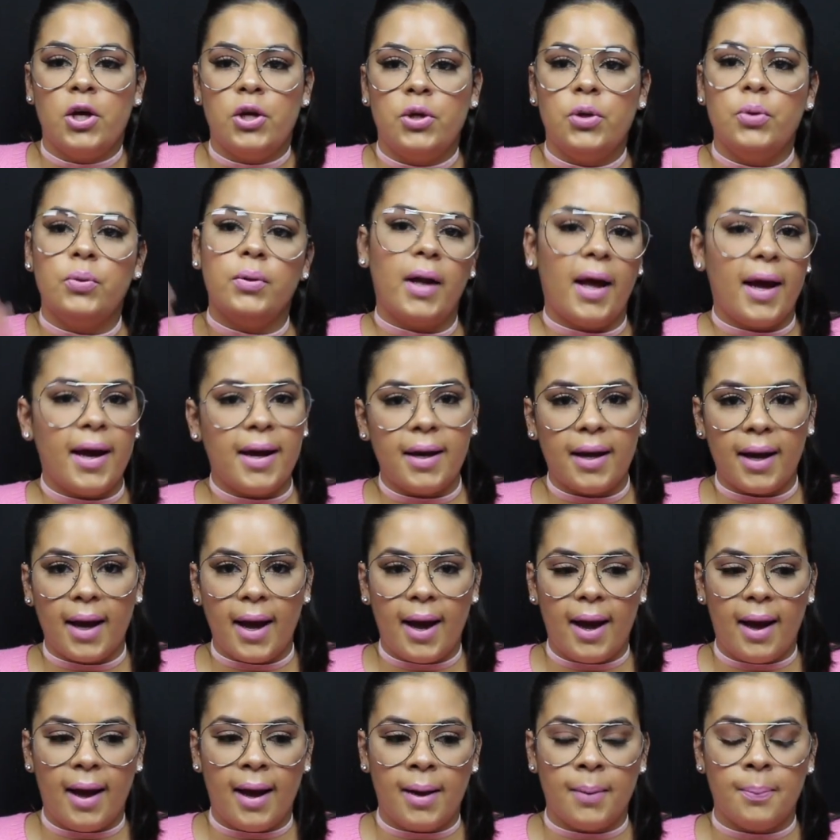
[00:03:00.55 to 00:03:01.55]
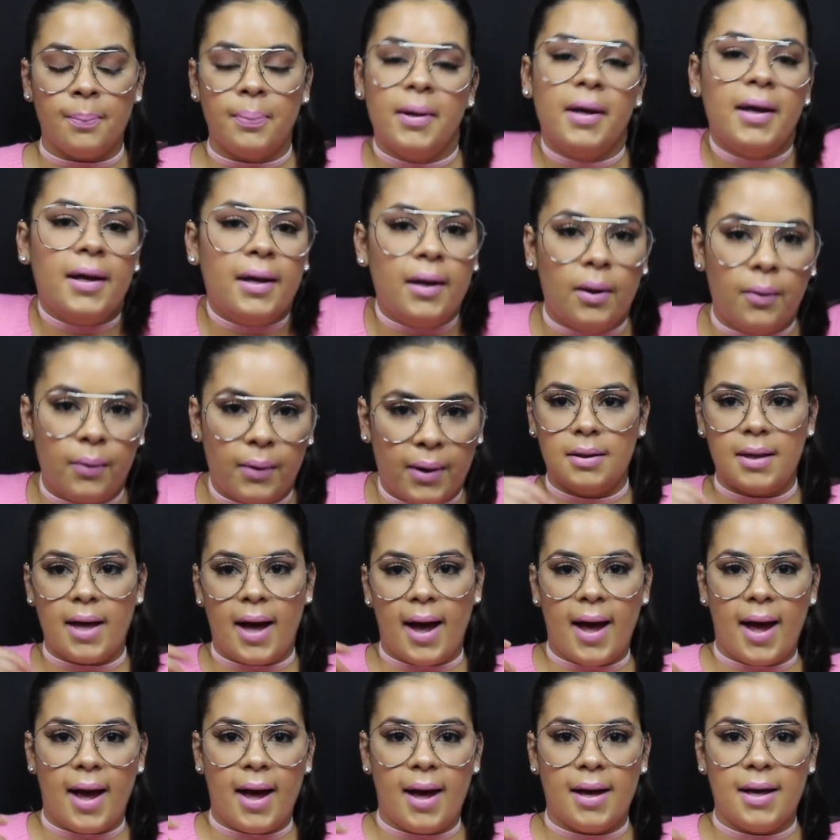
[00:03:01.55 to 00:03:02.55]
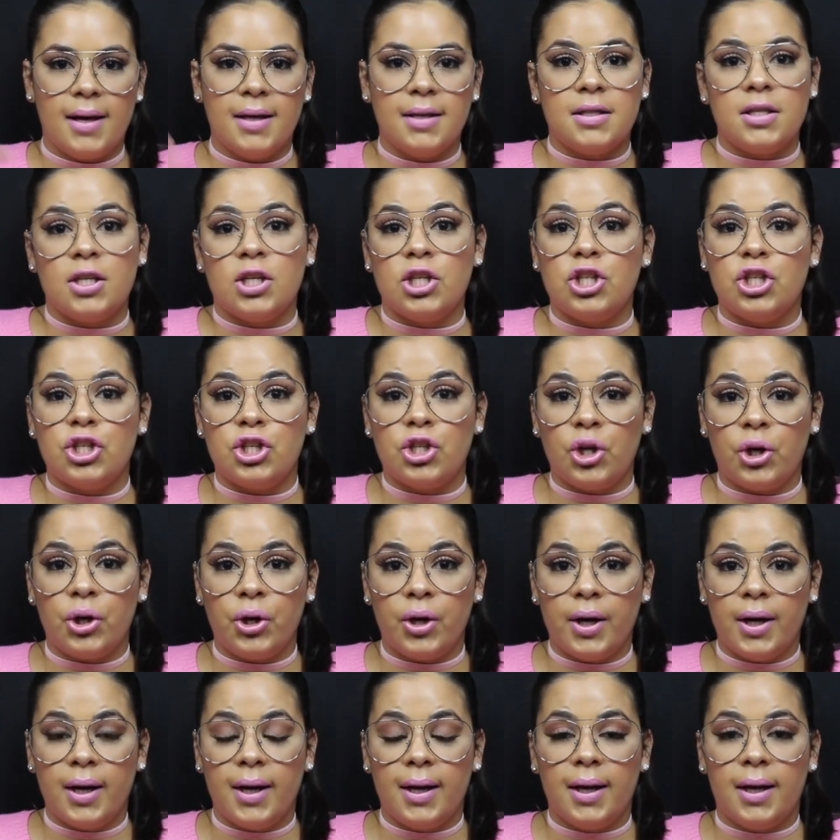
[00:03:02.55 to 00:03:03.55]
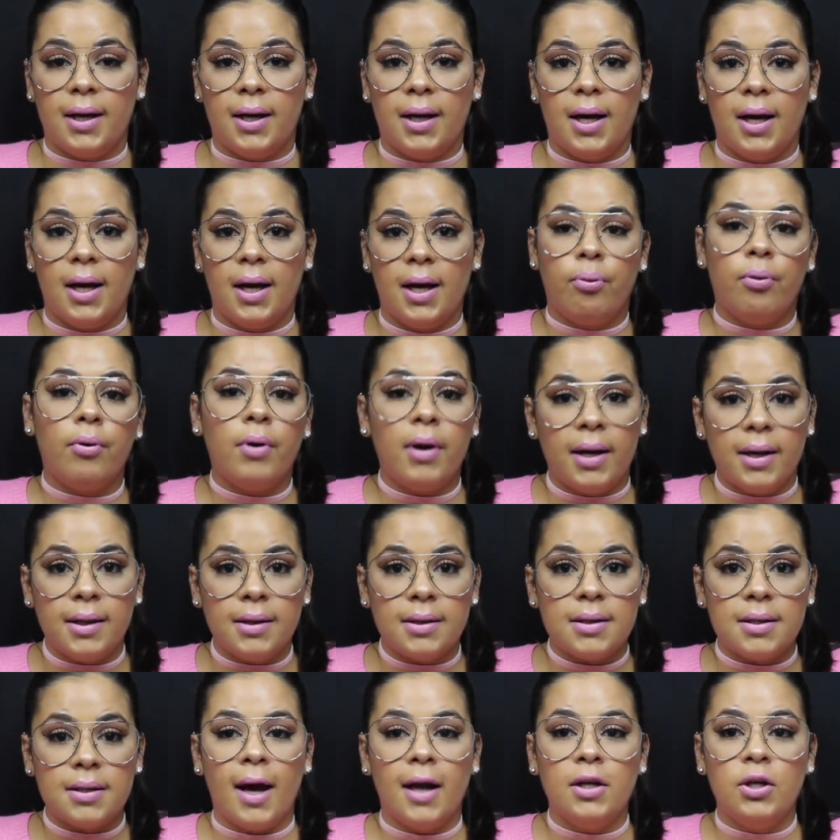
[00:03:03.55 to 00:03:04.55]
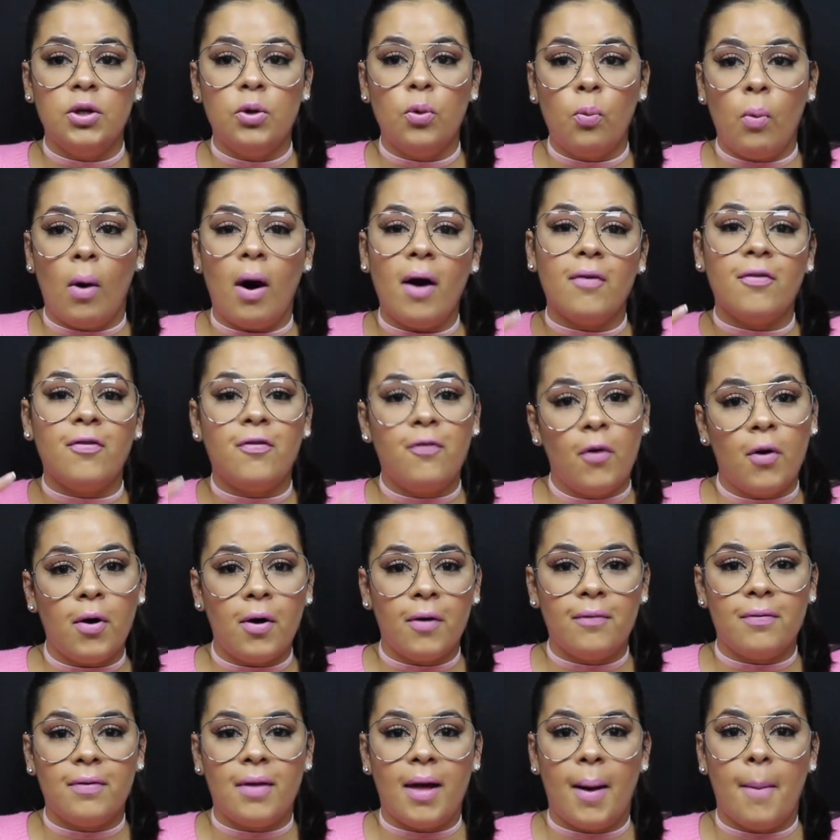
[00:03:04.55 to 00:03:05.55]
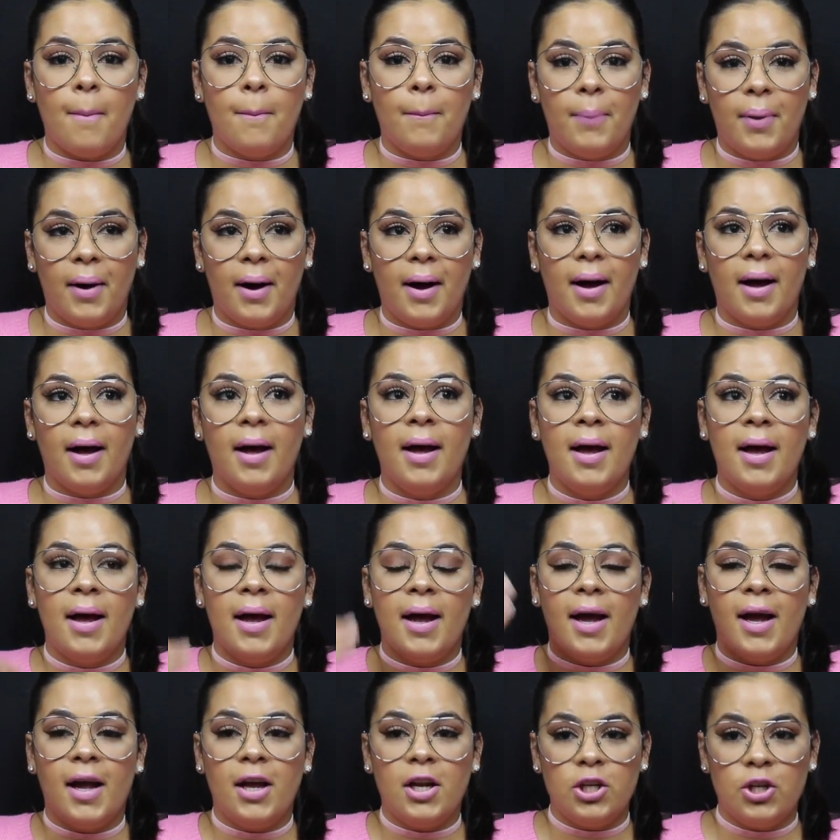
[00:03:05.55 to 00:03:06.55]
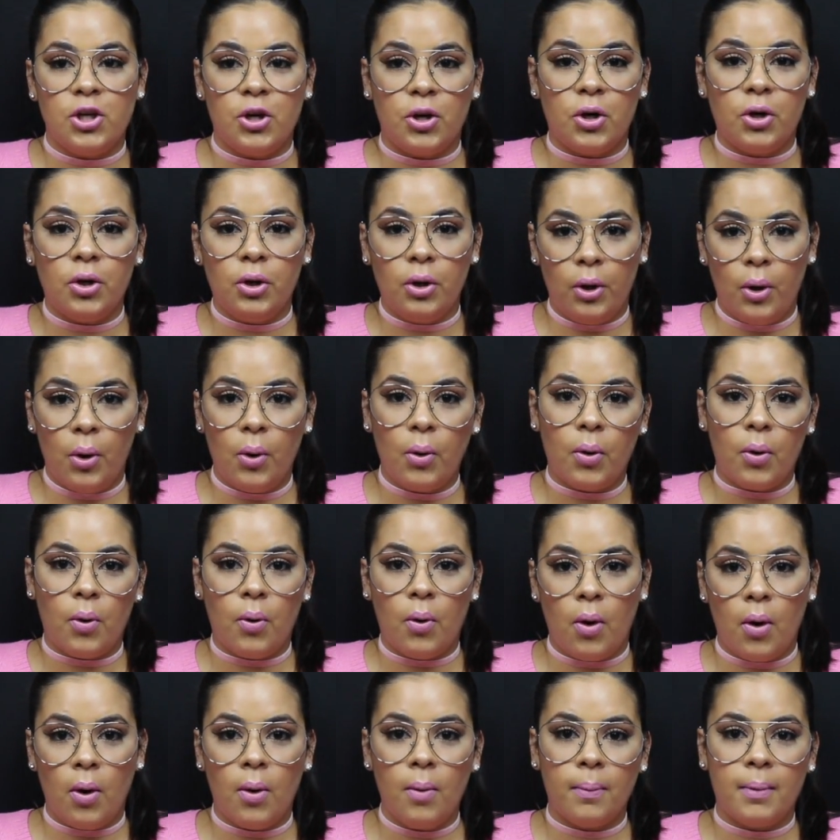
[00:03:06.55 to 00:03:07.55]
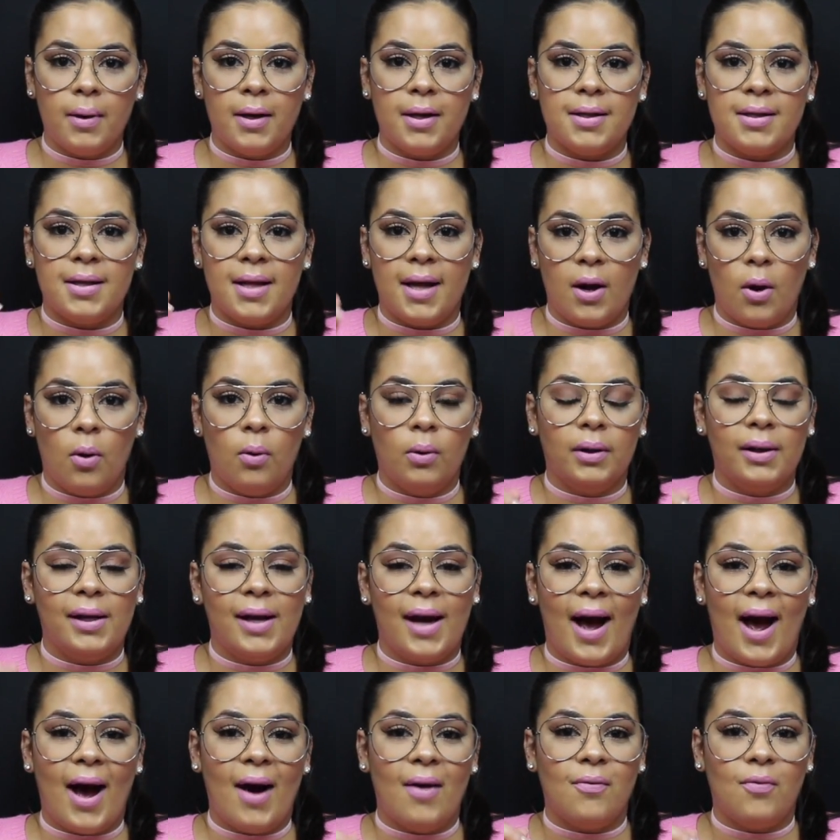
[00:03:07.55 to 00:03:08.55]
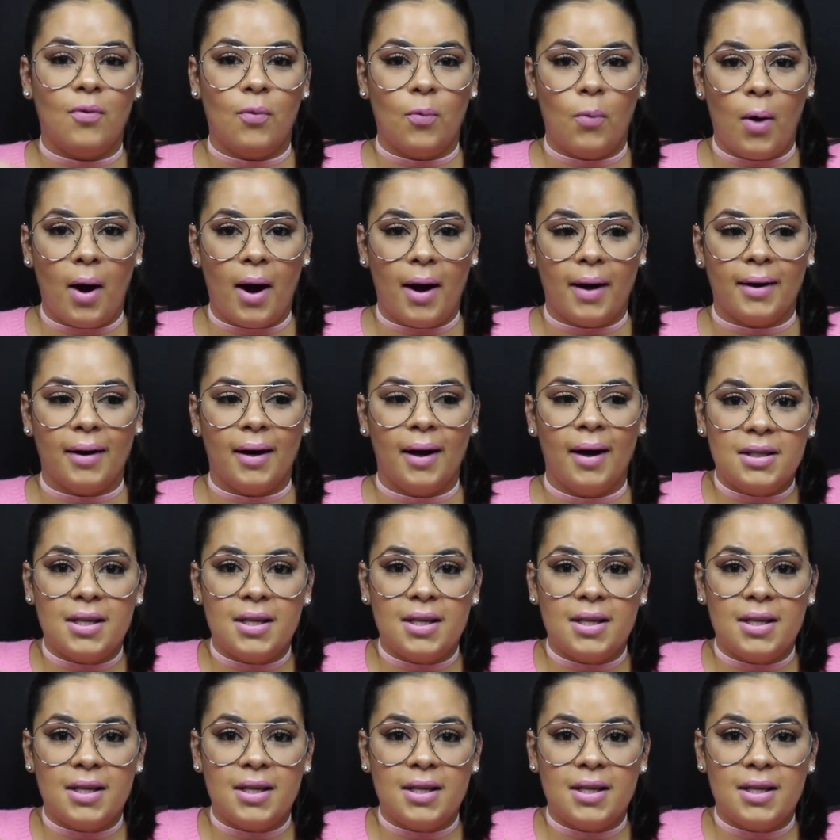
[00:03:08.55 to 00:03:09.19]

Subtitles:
you like a pillow that it's a certain print and you want 4 of them, but in your local Homegoods they only have 1.